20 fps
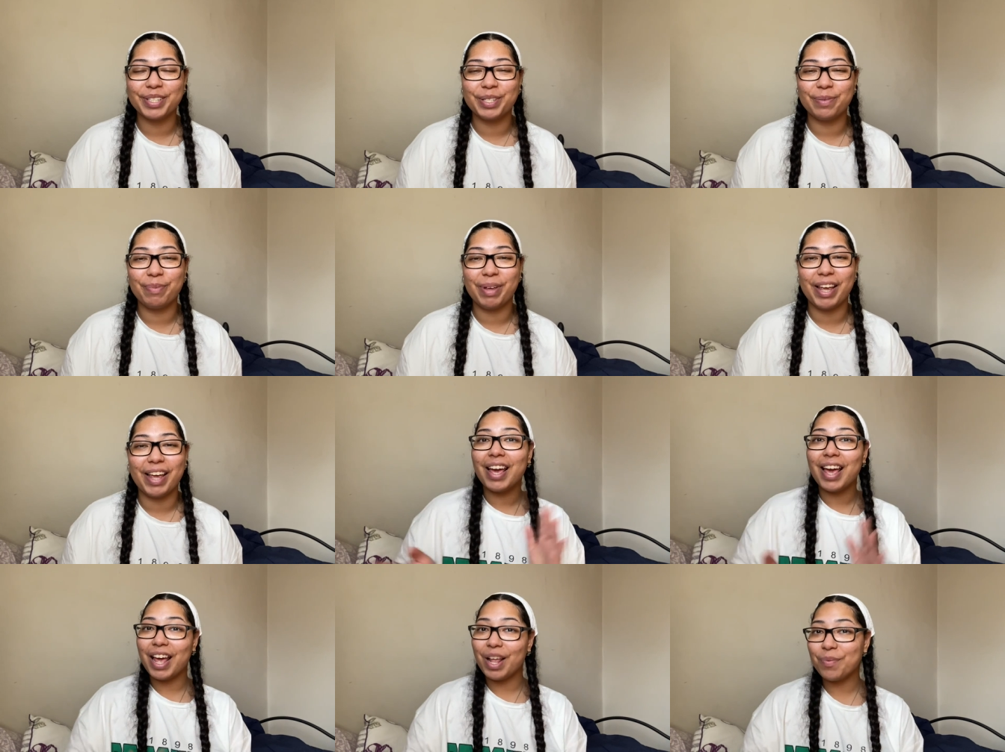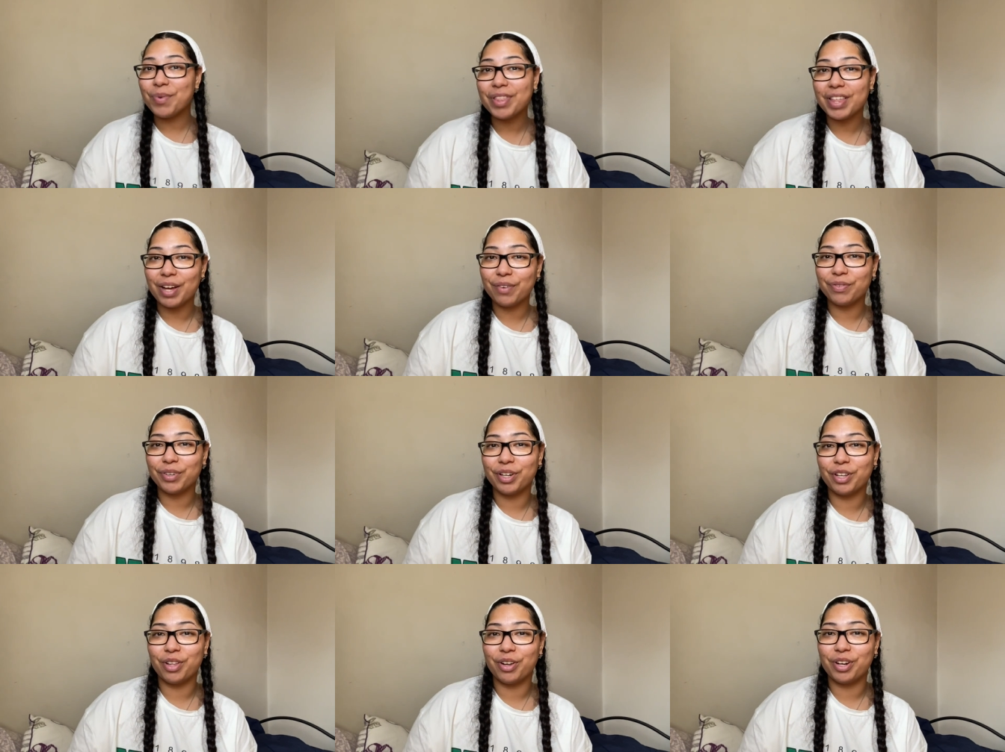to me. And without
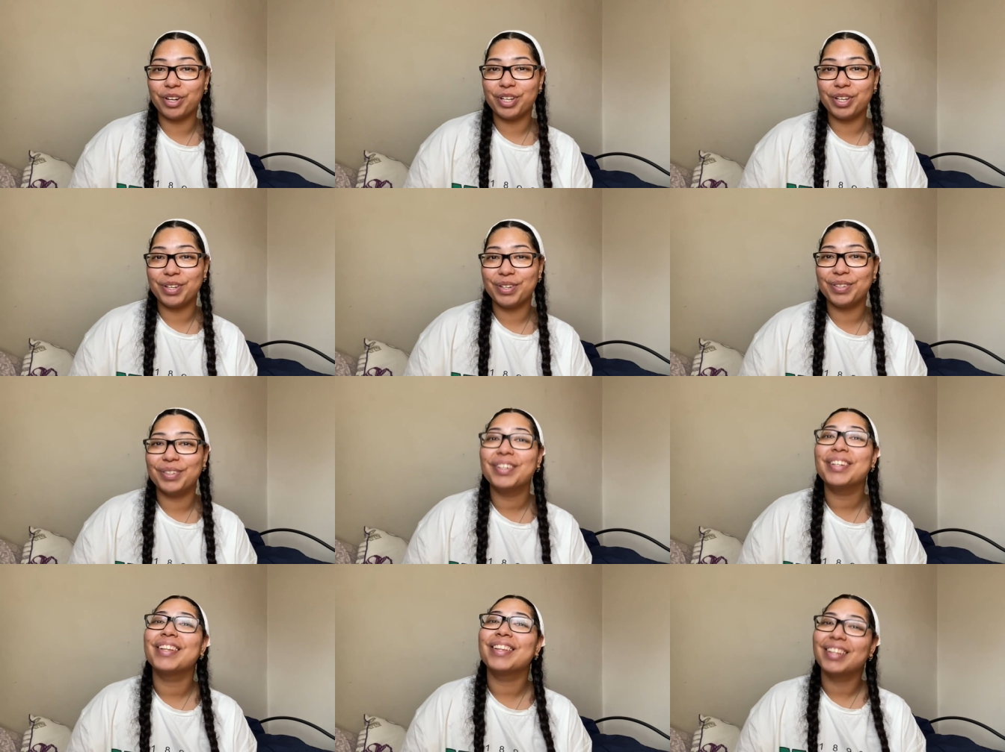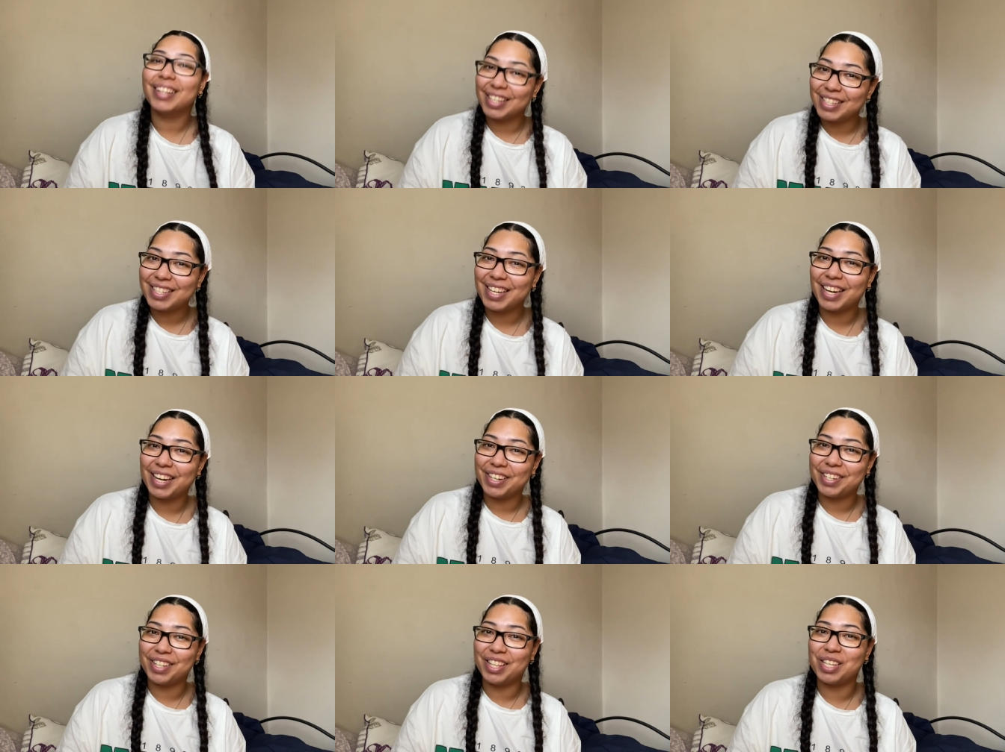further ado, let's get
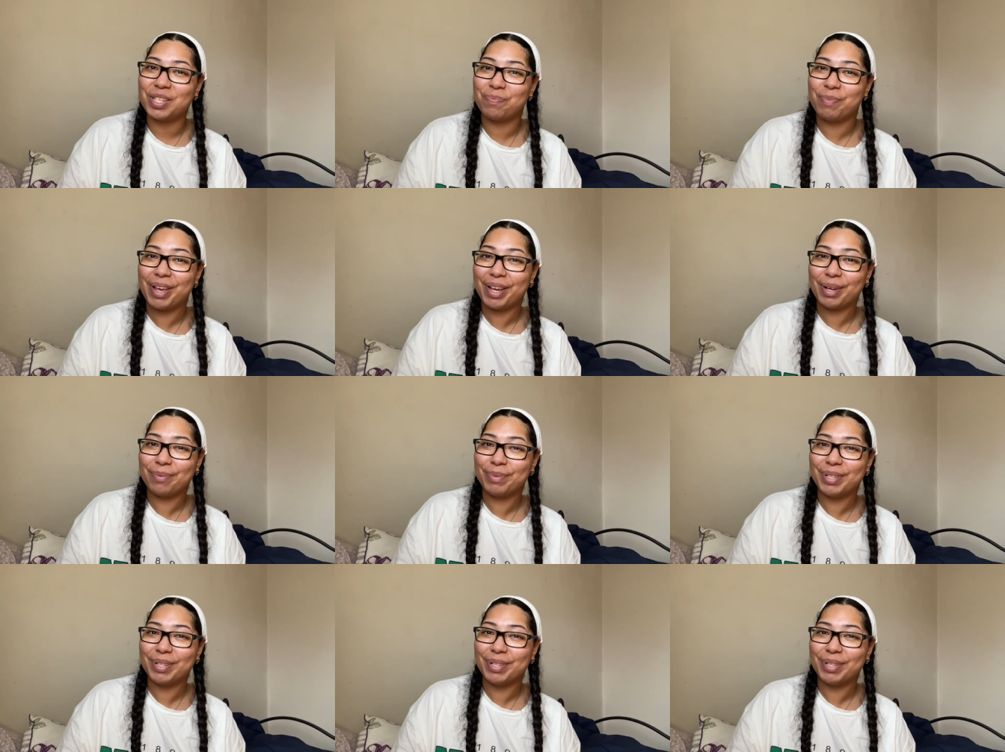into this makeup